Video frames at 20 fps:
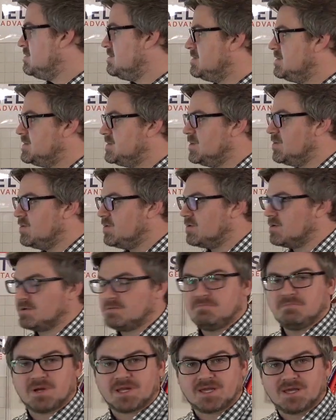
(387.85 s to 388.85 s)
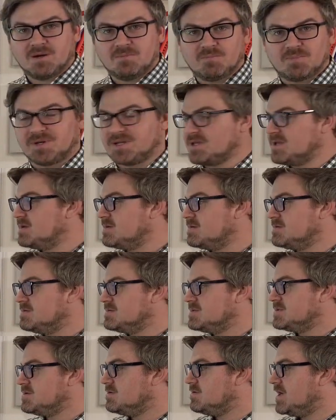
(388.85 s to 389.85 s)
for my company.
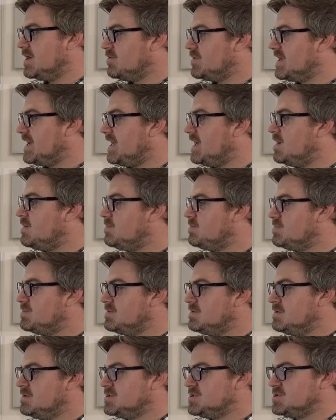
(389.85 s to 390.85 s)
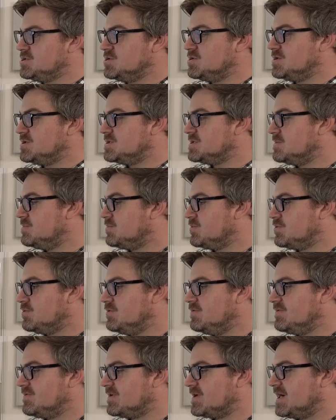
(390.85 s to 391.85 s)
So I want to help students
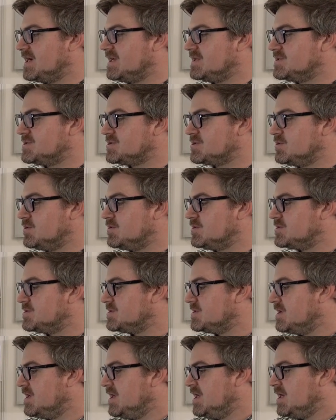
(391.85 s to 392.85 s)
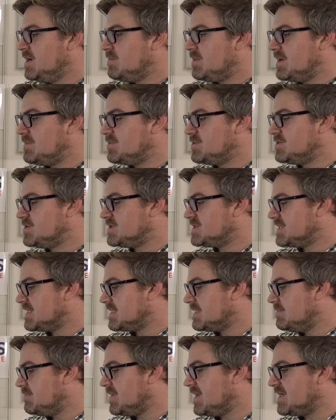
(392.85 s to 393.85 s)
improve their IELTS scores by
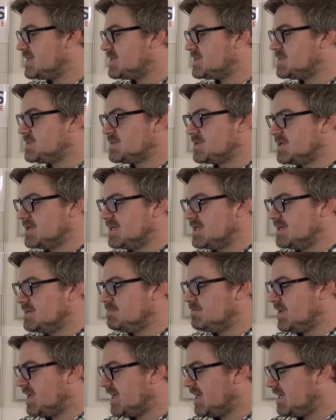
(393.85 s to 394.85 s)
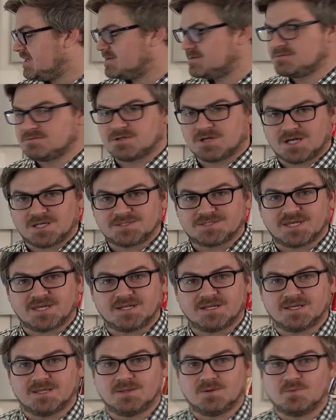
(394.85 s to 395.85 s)
producing the best free and paid
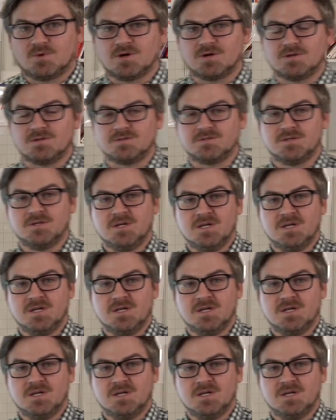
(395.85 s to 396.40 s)
content in the world.